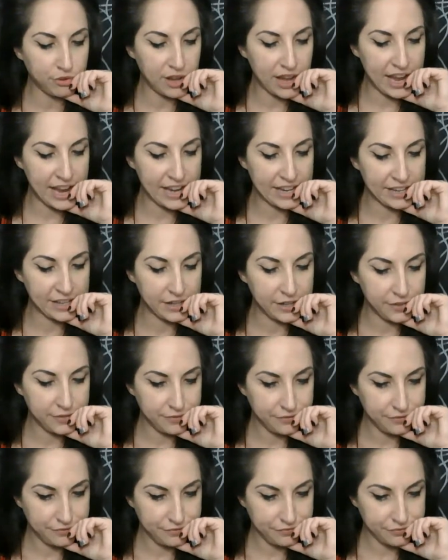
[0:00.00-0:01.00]
like,
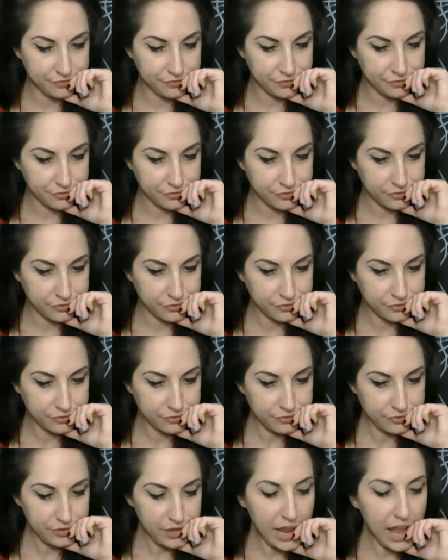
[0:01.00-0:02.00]

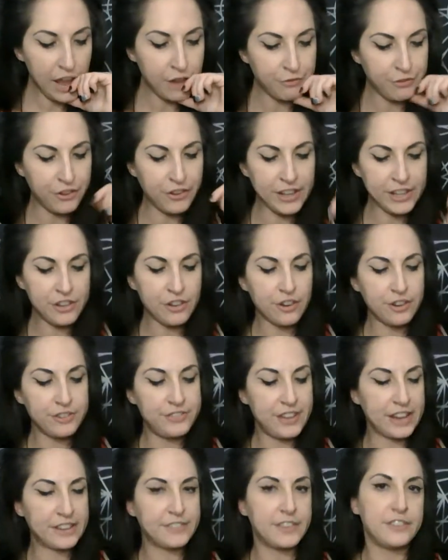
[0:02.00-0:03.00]
I feel like you're
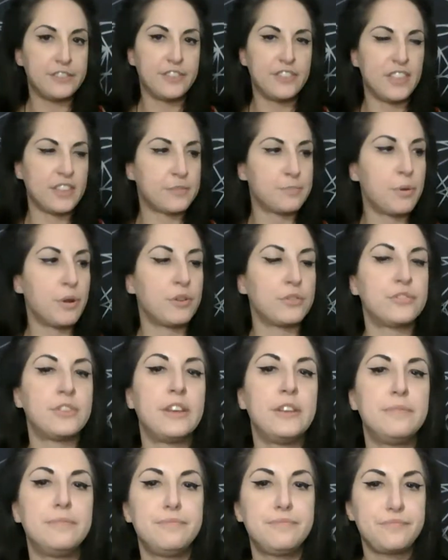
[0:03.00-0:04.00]
addicted to this
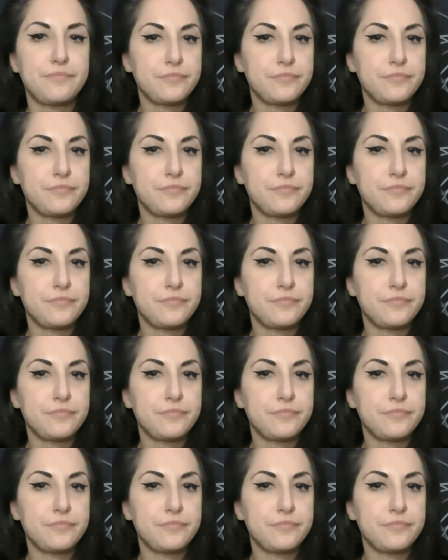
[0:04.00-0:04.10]
person.